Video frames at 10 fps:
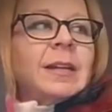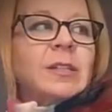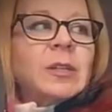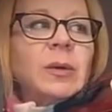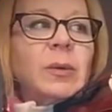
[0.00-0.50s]

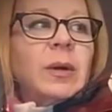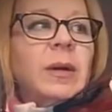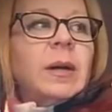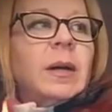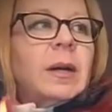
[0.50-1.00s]
So
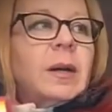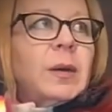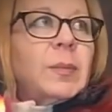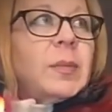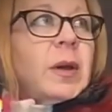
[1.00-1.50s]

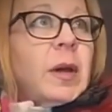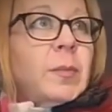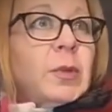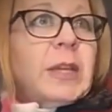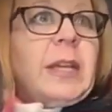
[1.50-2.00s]

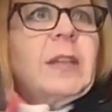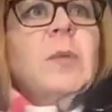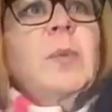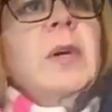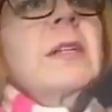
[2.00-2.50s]
I'm looking at
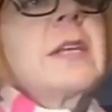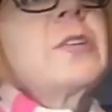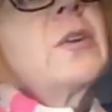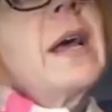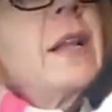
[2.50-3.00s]
the book
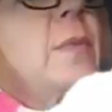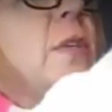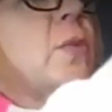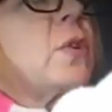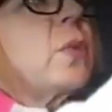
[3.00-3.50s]
Essential
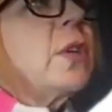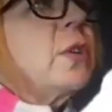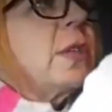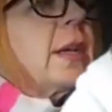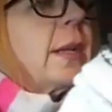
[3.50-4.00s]
Elements, which we're
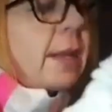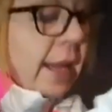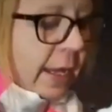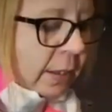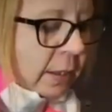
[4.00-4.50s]
using in
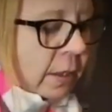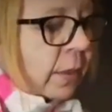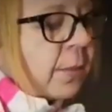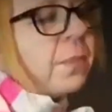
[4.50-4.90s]
class.